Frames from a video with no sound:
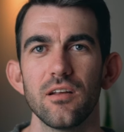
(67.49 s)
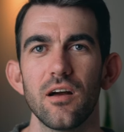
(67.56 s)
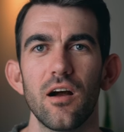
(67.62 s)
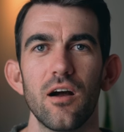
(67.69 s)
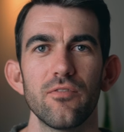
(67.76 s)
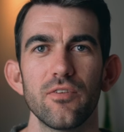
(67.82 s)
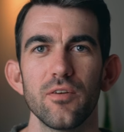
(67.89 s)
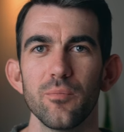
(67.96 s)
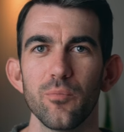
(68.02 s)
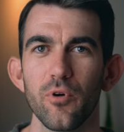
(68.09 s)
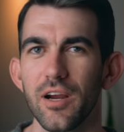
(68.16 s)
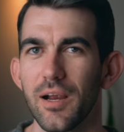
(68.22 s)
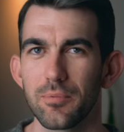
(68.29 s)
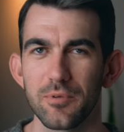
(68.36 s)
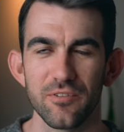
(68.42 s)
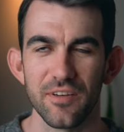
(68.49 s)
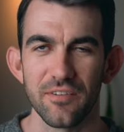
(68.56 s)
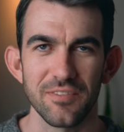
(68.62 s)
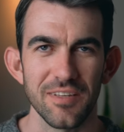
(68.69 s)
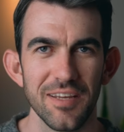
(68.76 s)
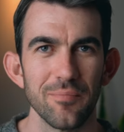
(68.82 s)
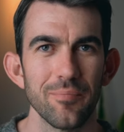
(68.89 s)
often bring up to
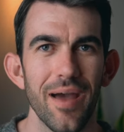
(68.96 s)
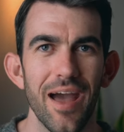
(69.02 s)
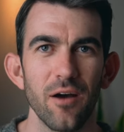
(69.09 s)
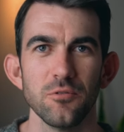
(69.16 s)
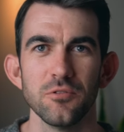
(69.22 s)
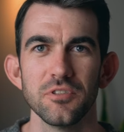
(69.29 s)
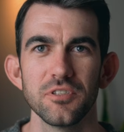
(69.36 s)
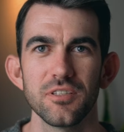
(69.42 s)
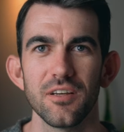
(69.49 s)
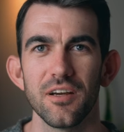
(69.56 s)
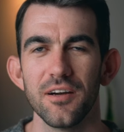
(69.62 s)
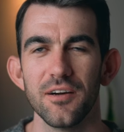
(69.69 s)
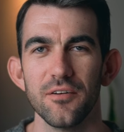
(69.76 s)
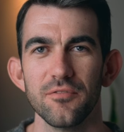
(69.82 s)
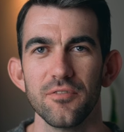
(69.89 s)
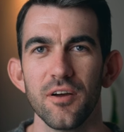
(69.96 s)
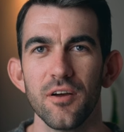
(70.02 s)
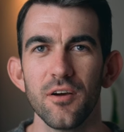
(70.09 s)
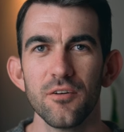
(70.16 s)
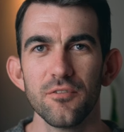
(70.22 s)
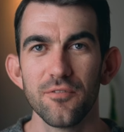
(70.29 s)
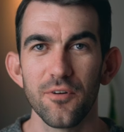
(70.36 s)
15 pounds of
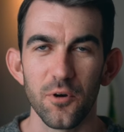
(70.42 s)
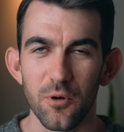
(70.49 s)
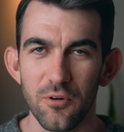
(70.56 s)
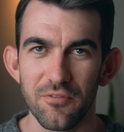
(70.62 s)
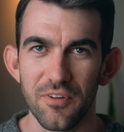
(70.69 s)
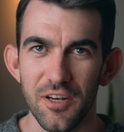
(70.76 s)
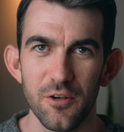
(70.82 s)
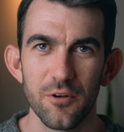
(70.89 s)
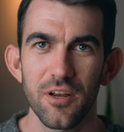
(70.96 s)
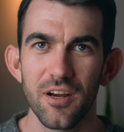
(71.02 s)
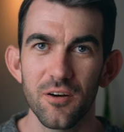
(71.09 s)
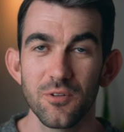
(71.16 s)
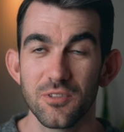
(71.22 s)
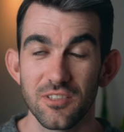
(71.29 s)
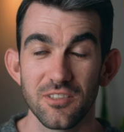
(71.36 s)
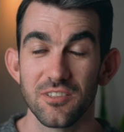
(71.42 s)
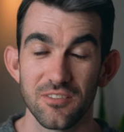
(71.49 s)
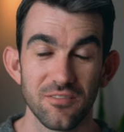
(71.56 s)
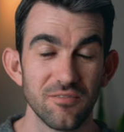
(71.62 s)
photo and video gear, which is